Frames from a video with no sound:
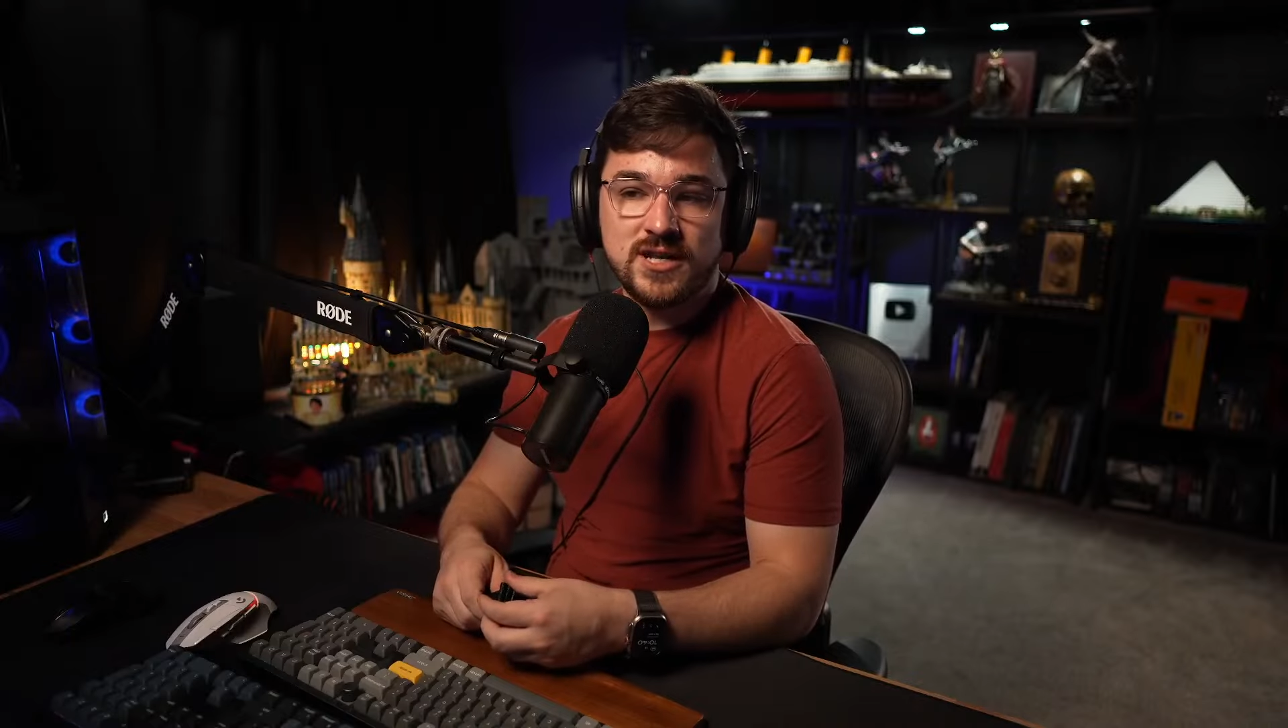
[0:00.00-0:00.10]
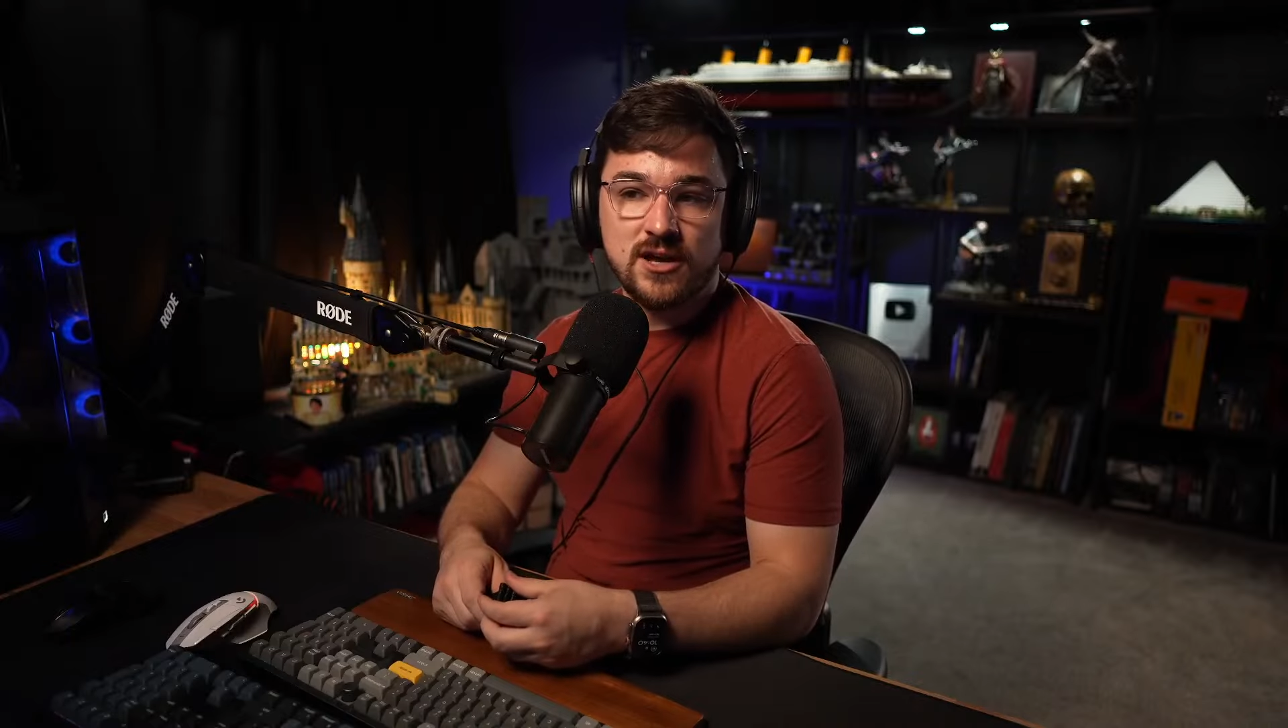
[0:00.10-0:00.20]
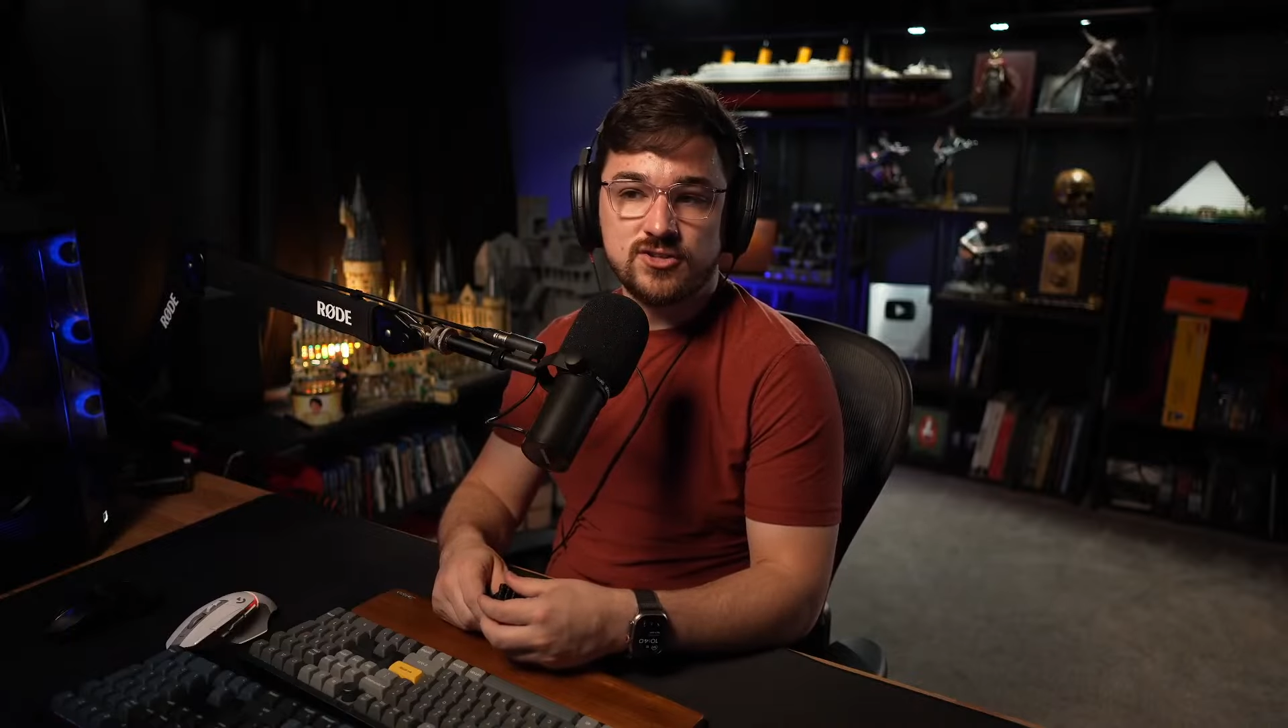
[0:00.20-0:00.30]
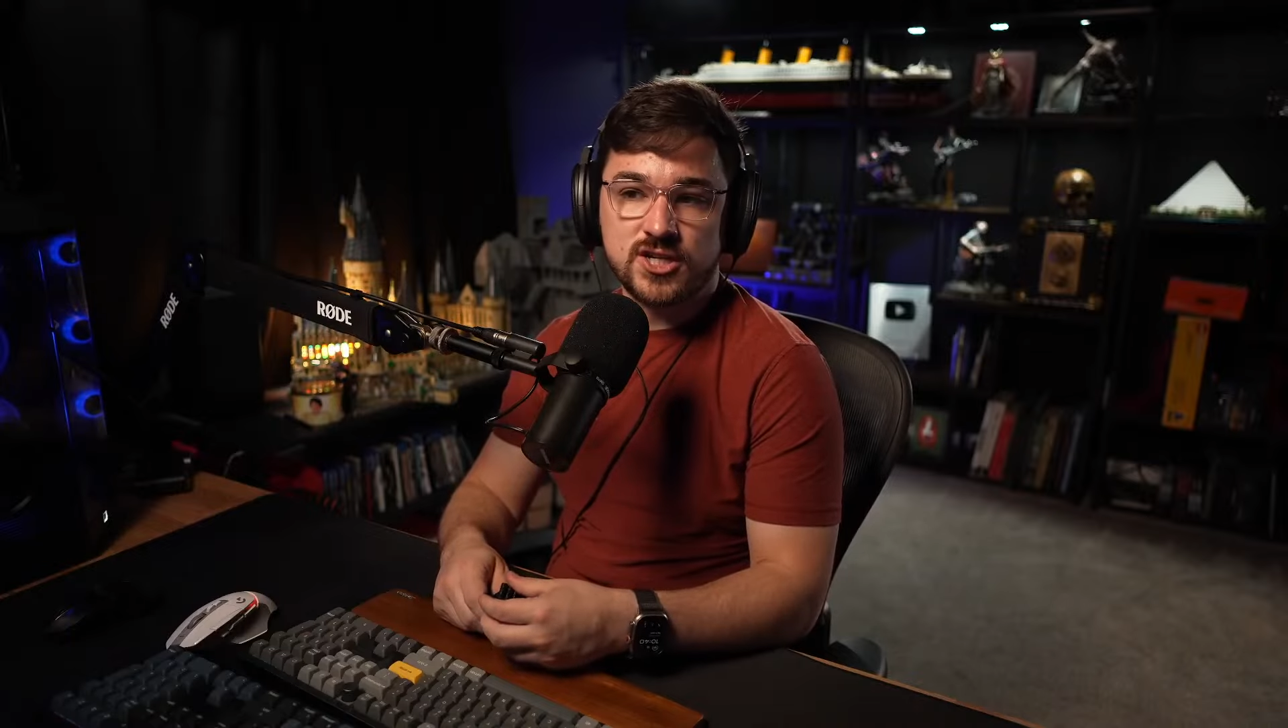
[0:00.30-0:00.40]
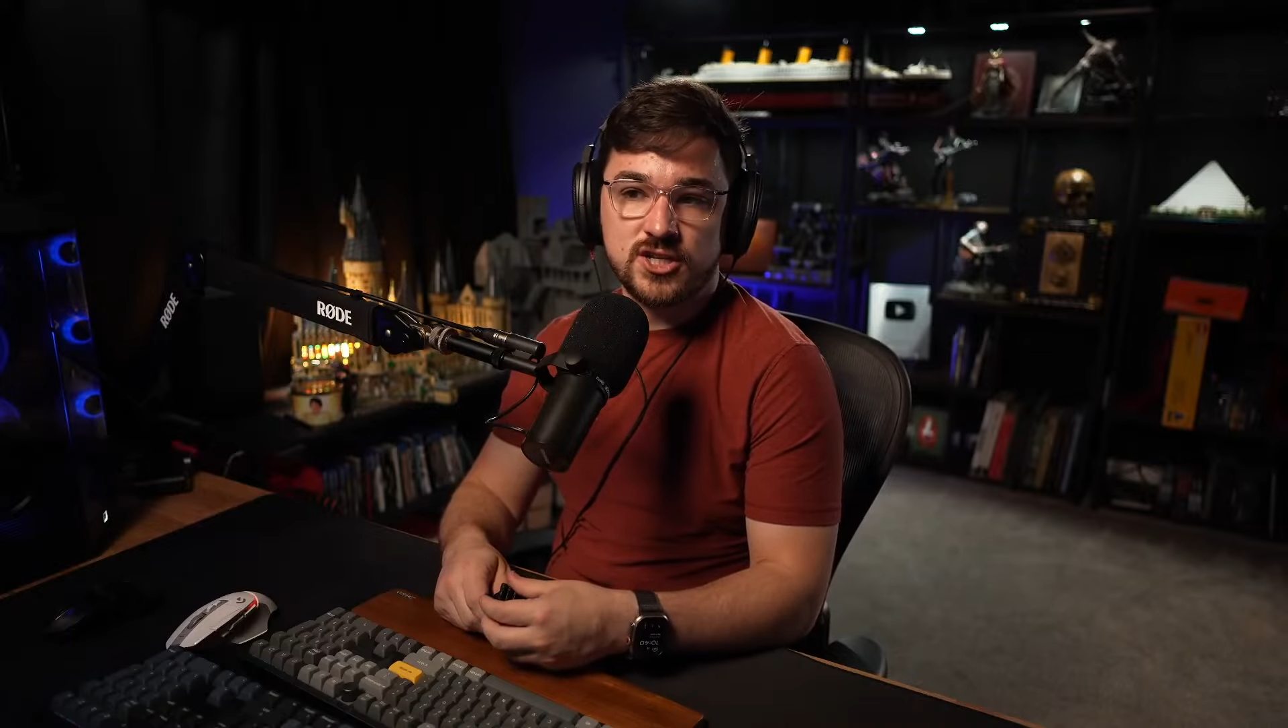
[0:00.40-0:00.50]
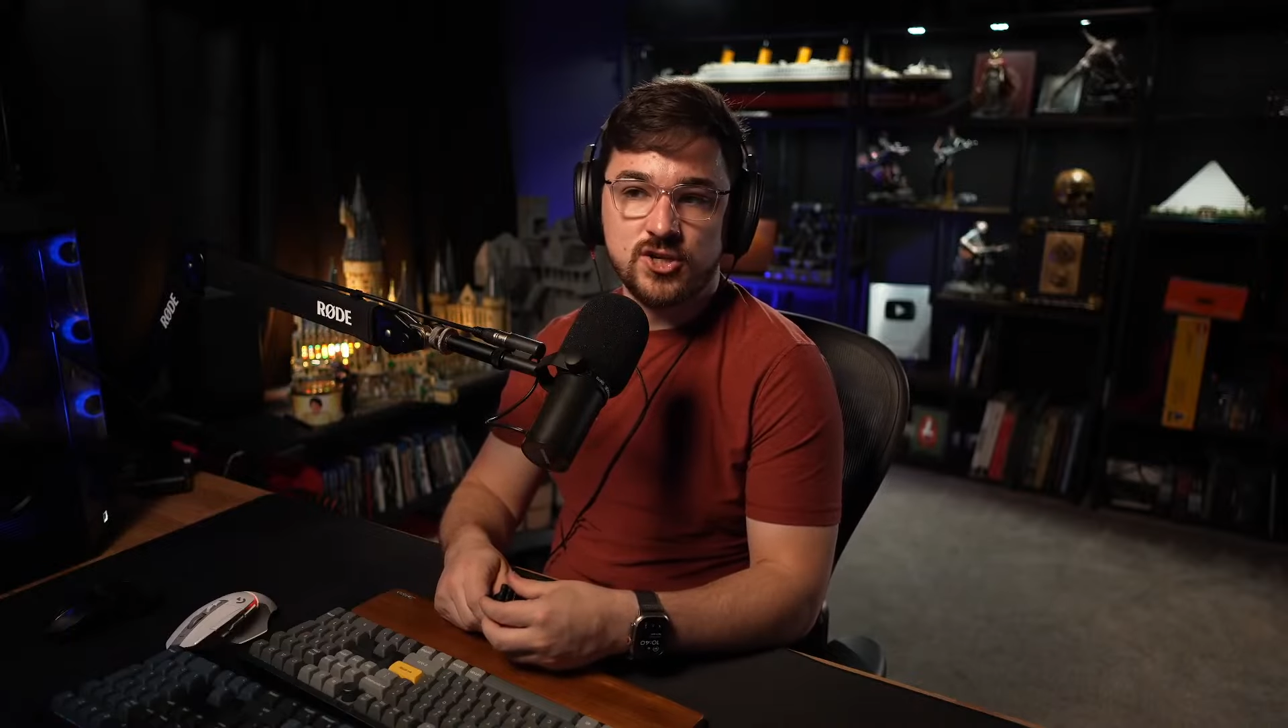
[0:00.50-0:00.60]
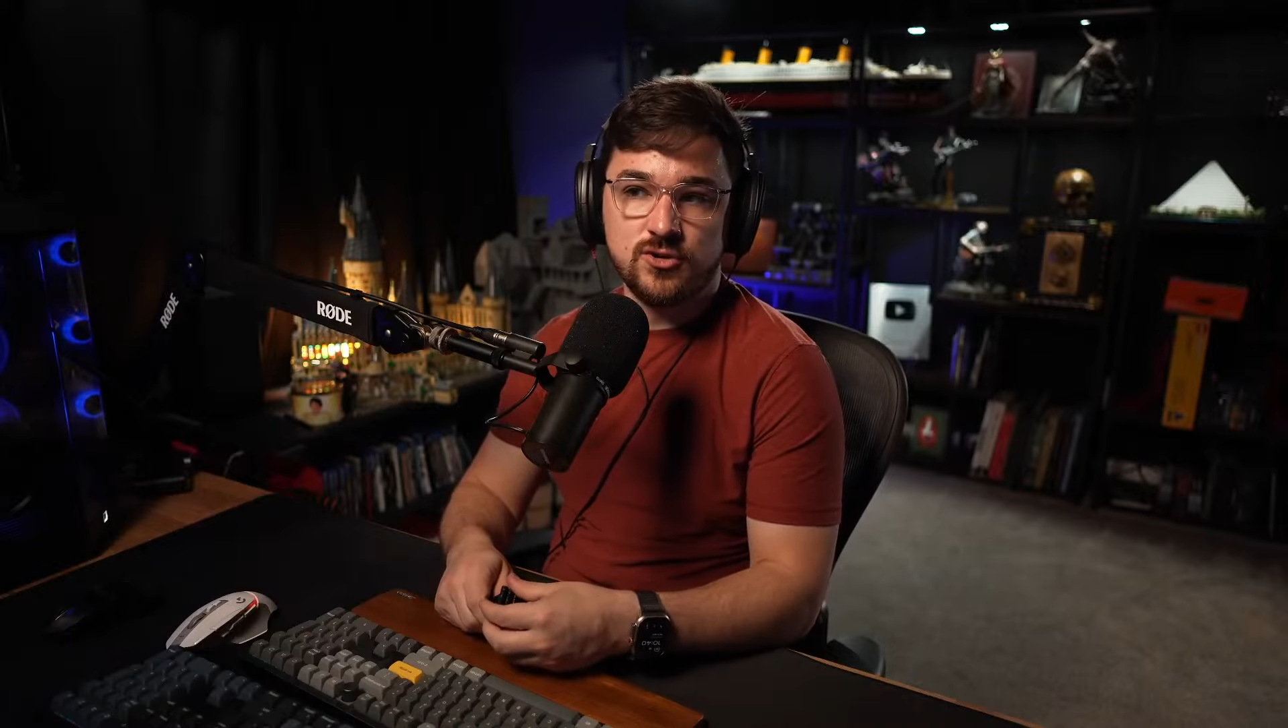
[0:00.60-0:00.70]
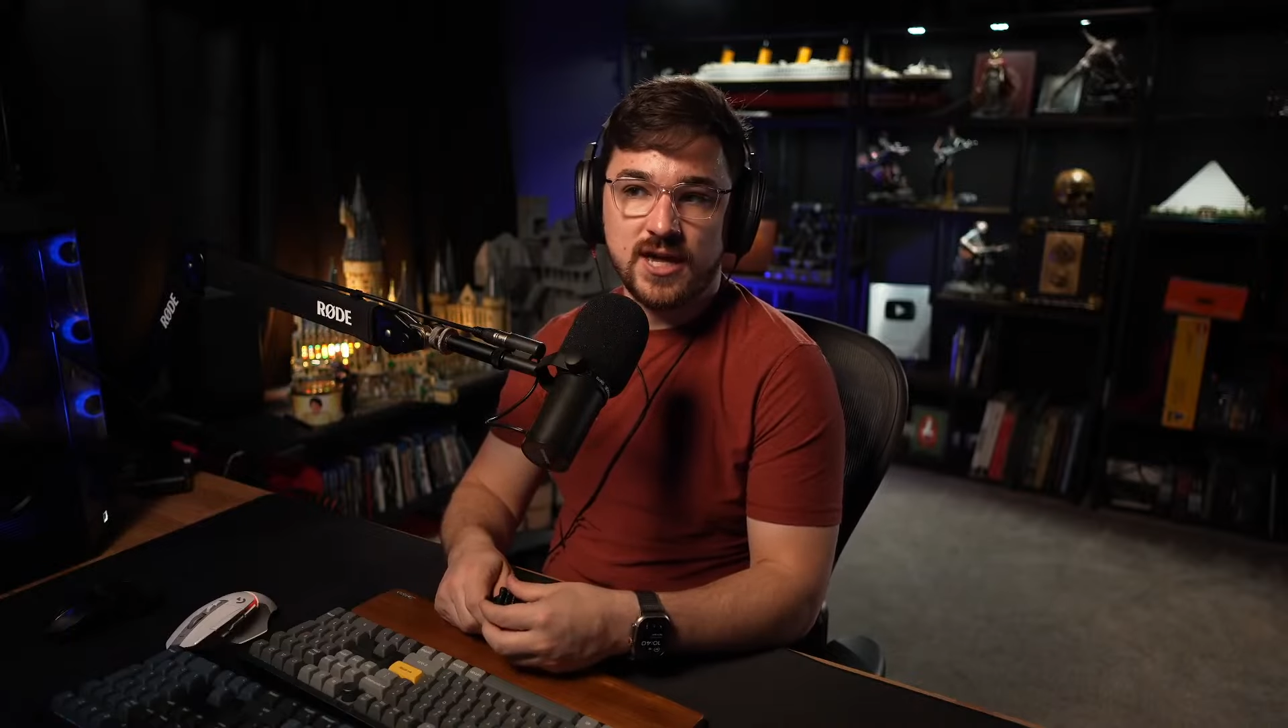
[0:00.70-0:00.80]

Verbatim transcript: announcing a new